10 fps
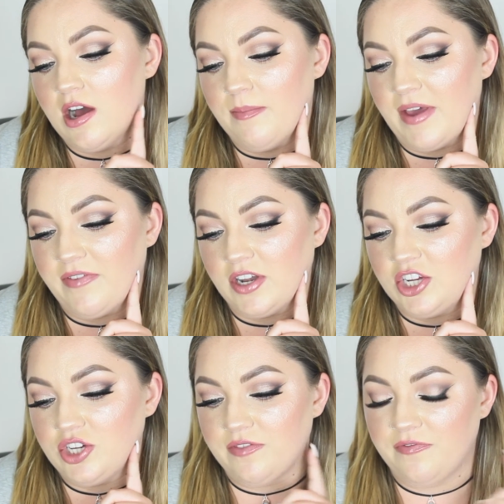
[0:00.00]
um, my
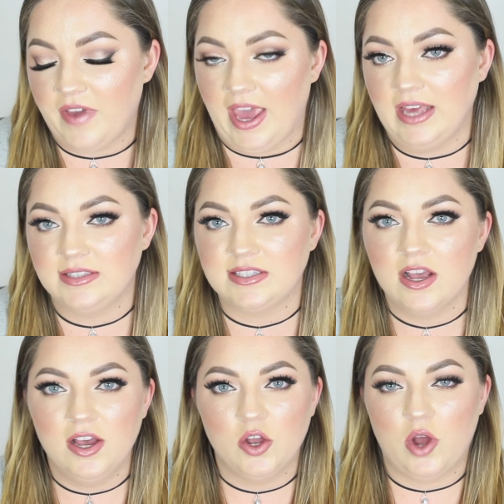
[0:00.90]
foundation fades
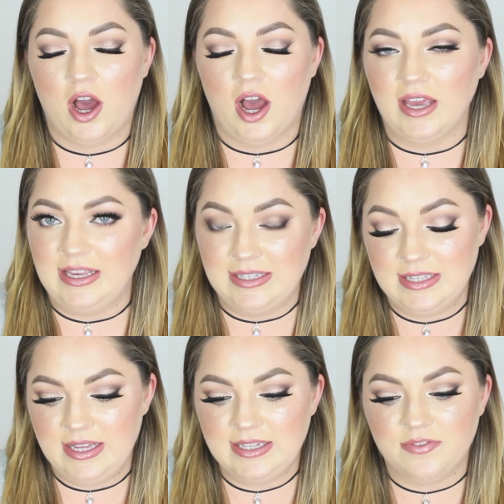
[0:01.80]
uh,
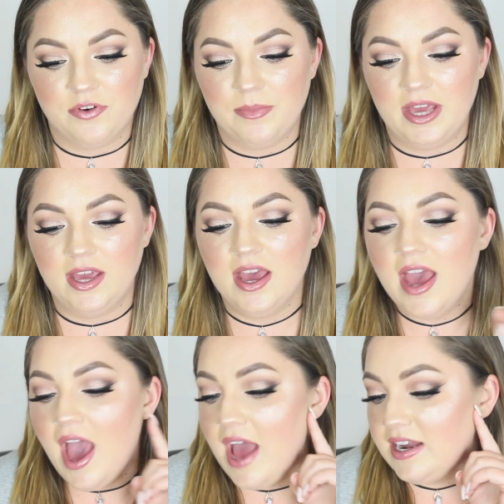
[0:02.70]
easily for me,
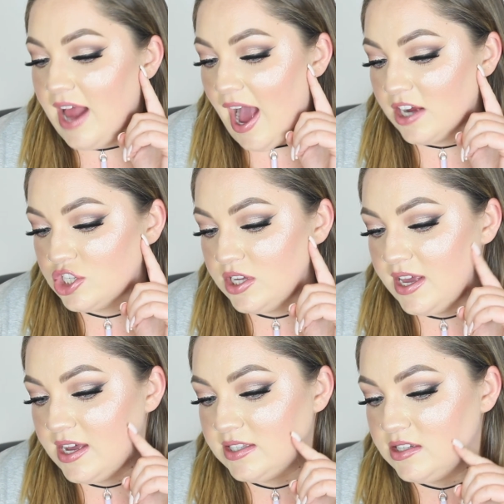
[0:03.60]
and it actually
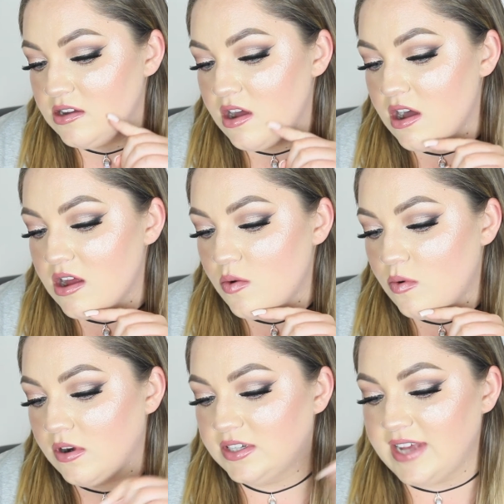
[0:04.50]
has not
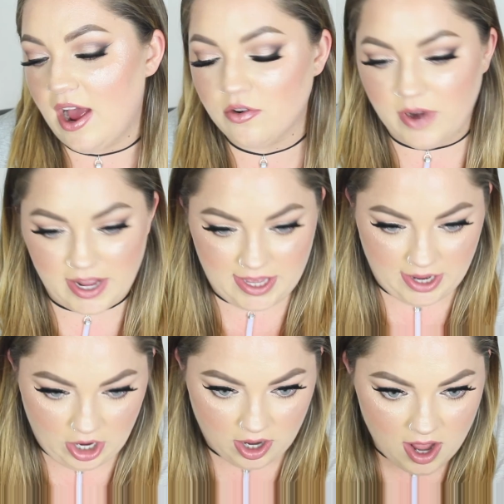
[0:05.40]
worn down right
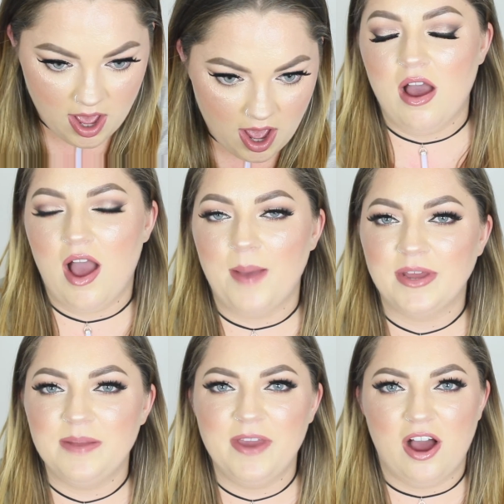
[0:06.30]
here. I'm
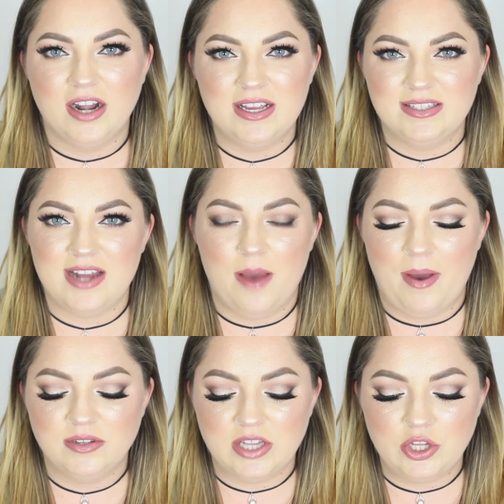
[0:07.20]
going to be honest, um,
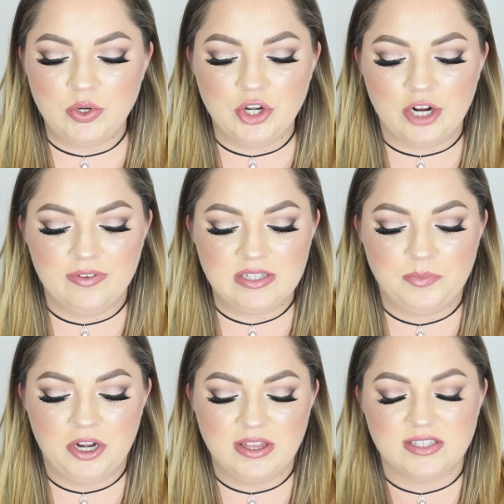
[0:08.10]
I was a little nervous
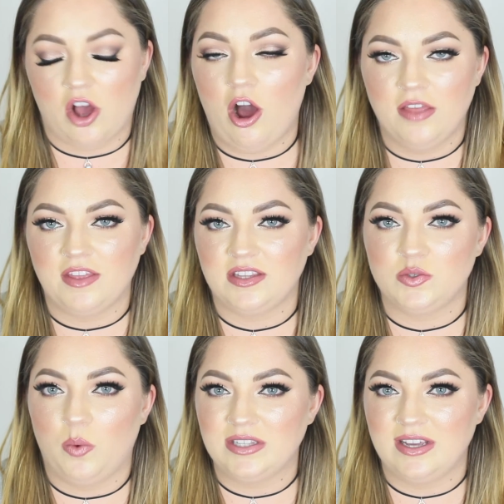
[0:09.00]
putting this on that
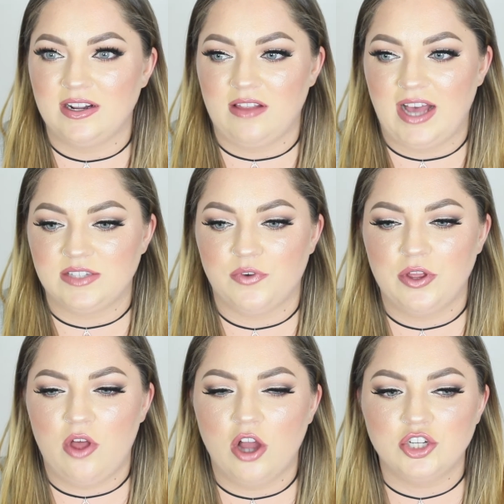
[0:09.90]
this wasn't going to last
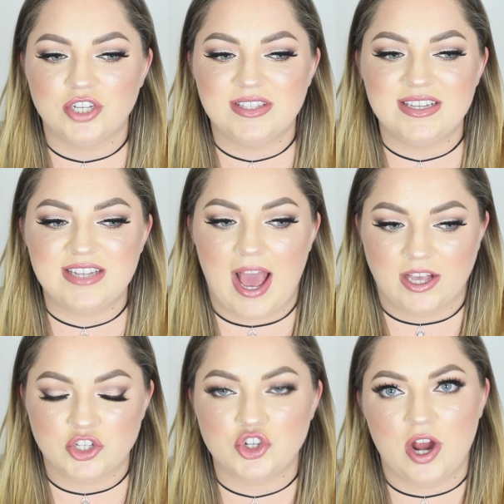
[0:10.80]
very long. Just the
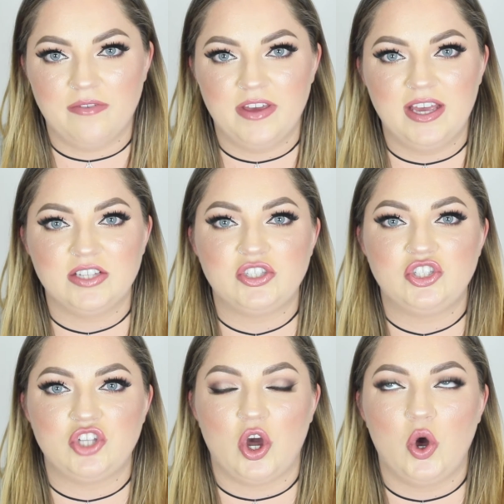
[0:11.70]
texture of it is
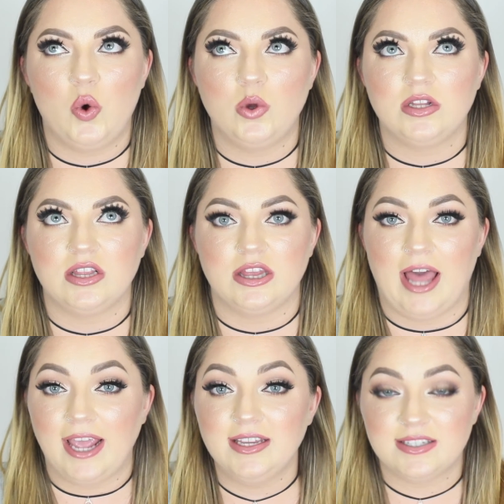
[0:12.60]
so
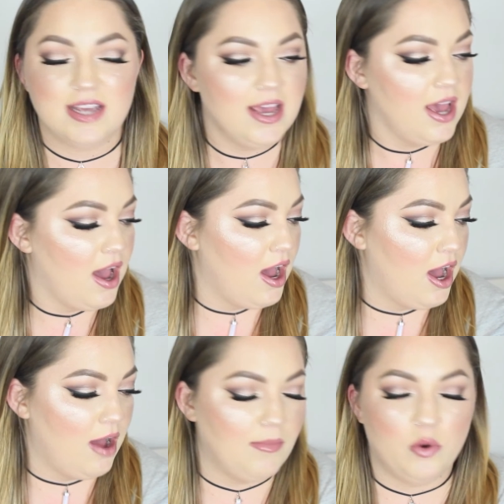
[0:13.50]
light,
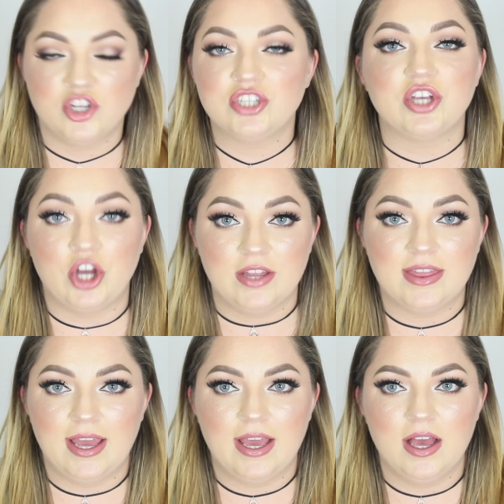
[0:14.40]
um, which is a good
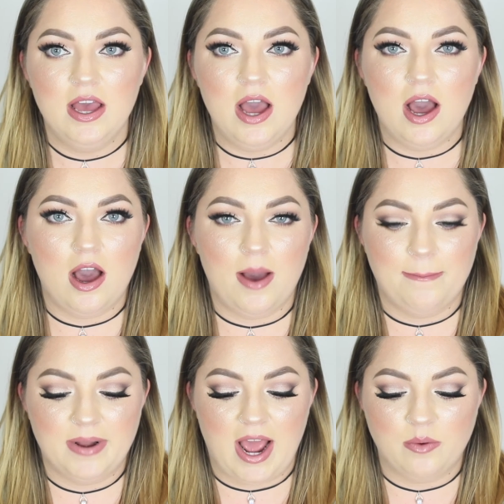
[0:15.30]
thing,
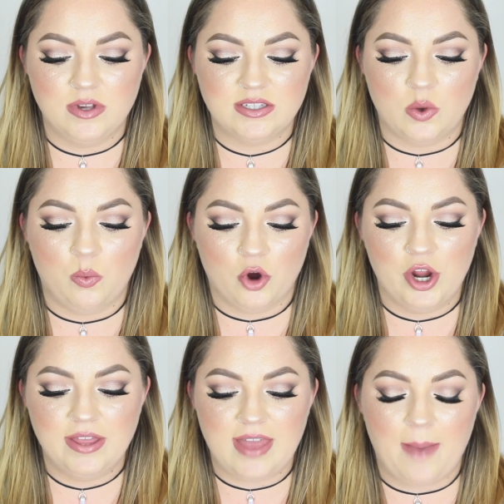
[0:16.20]
um, but I was
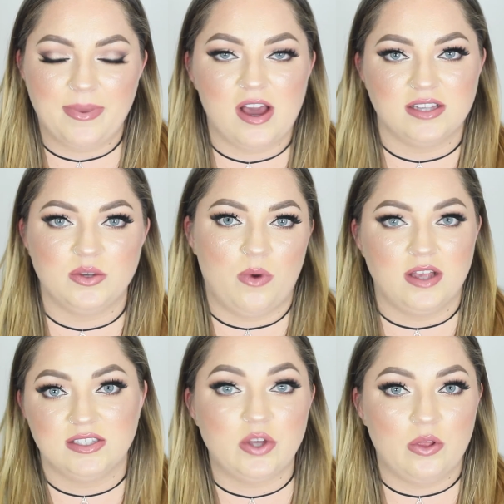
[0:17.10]
worried that because it
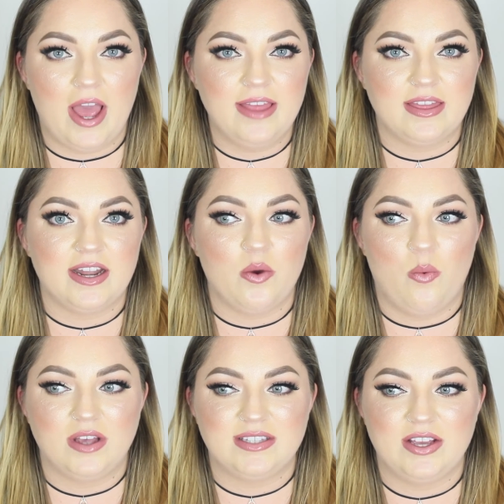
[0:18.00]
was so light that it
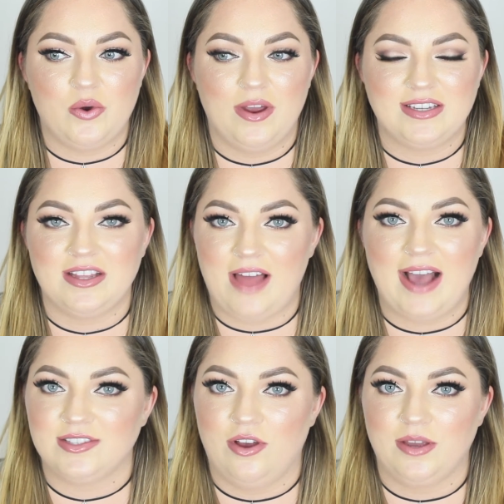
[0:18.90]
wasn't going to
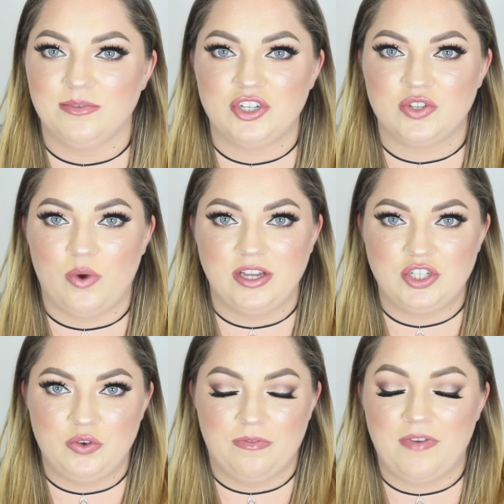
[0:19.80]
last long. It was just going
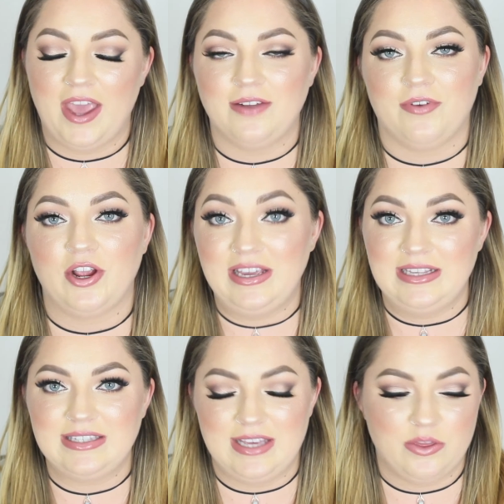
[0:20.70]
to fade very
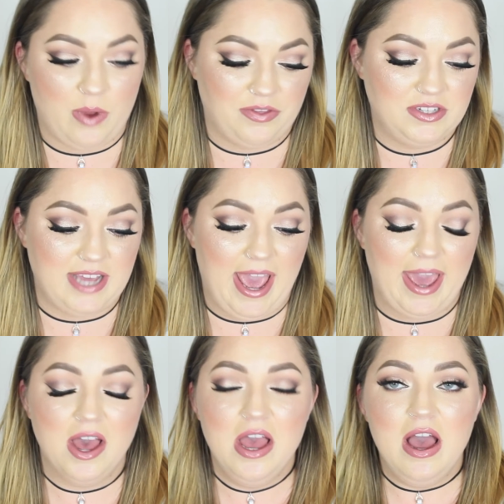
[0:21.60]
easily throughout the
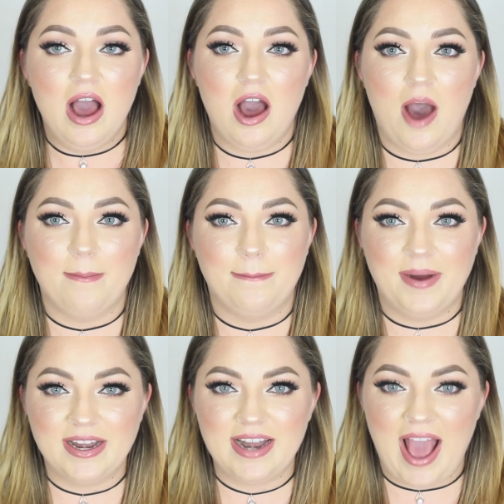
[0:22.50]
day, um,
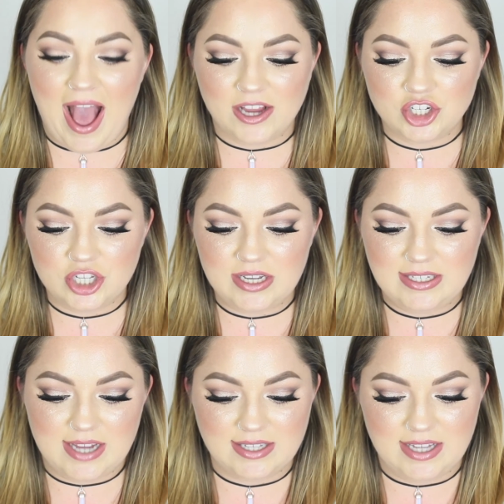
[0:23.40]
but it
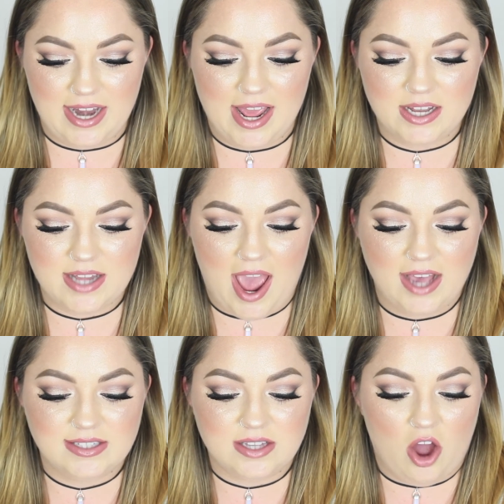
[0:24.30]
actually doesn't. It
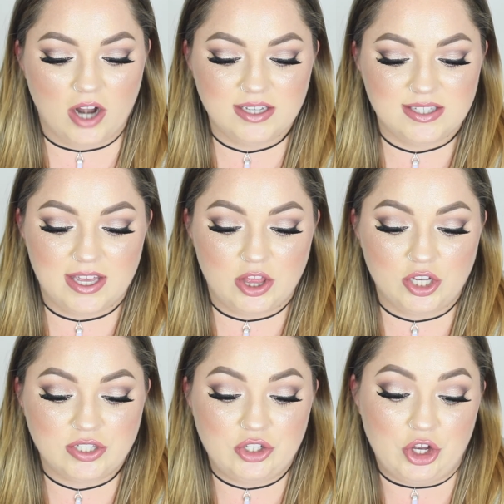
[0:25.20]
has, honestly, it
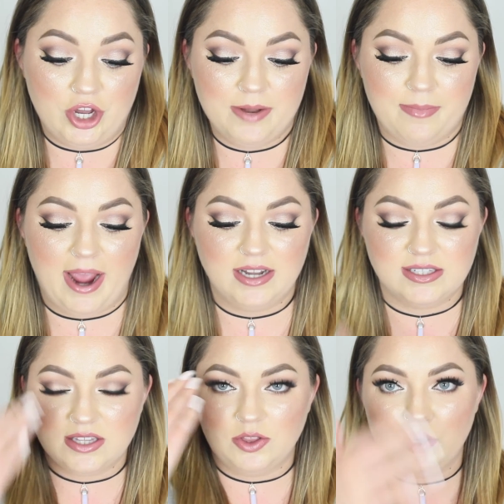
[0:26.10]
looks good
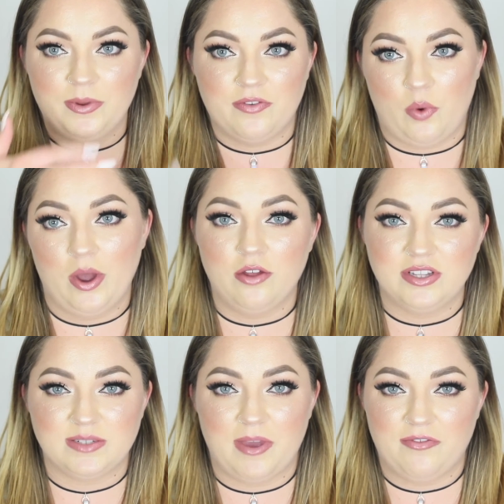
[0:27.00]
minus the little bit of oil
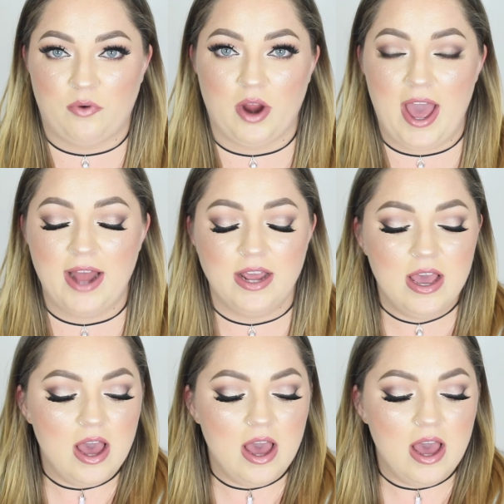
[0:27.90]
that's in my forehead.